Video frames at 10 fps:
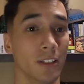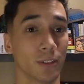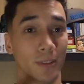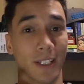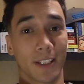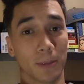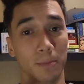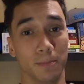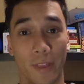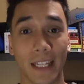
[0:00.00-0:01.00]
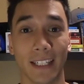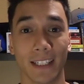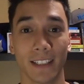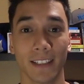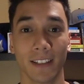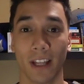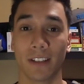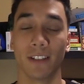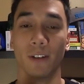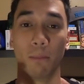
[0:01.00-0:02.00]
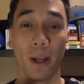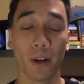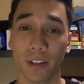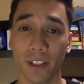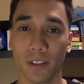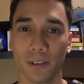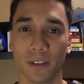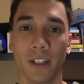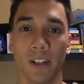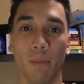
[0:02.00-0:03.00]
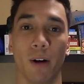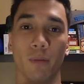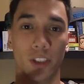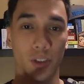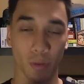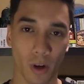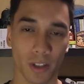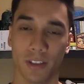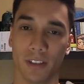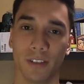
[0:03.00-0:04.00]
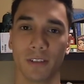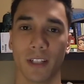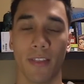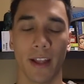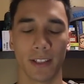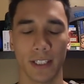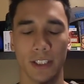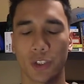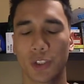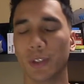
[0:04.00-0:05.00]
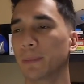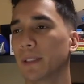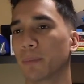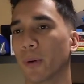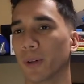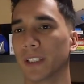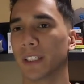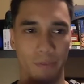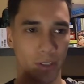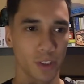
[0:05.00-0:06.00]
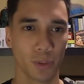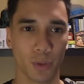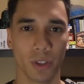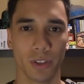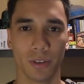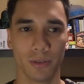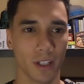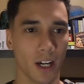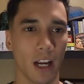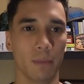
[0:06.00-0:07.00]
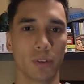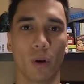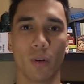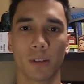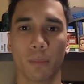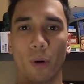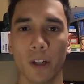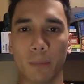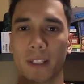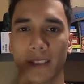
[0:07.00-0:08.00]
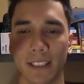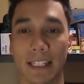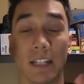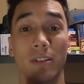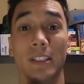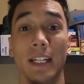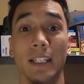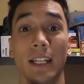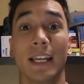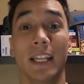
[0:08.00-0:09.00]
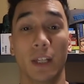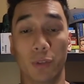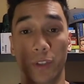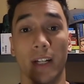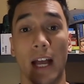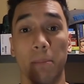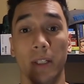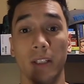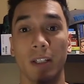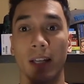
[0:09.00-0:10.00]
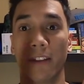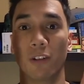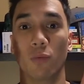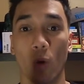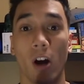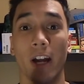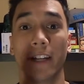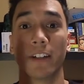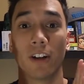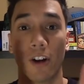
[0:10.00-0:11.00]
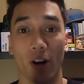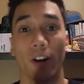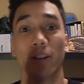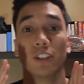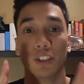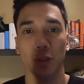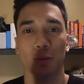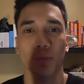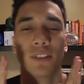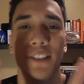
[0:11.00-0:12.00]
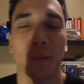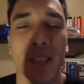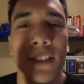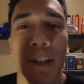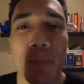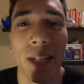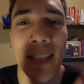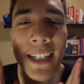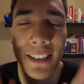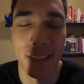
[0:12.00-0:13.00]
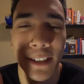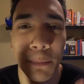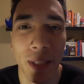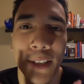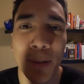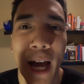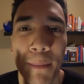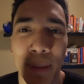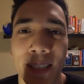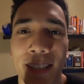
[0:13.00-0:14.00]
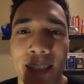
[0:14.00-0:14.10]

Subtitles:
Don't let them think that they know better than you about what you want to do. And that's extremely important. If this is what you want to do, I am totally support it, because at the end of the day, if you're not happy, then why are you doing something that doesn't make you happy?